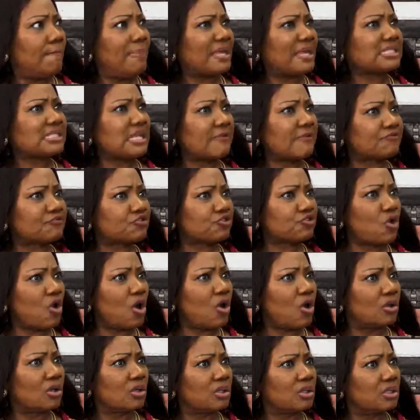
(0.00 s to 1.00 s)
but after
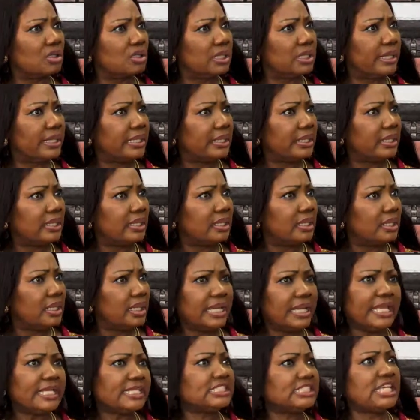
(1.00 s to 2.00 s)
all,
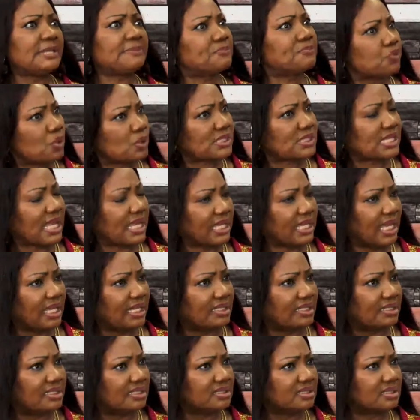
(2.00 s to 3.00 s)
Egypt was
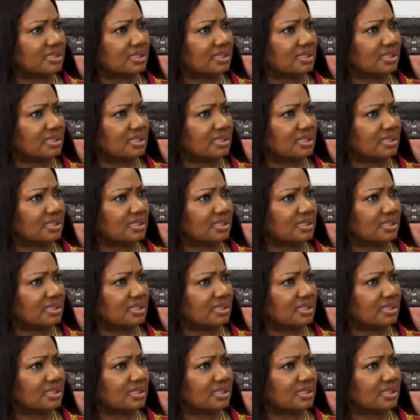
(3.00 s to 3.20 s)
second.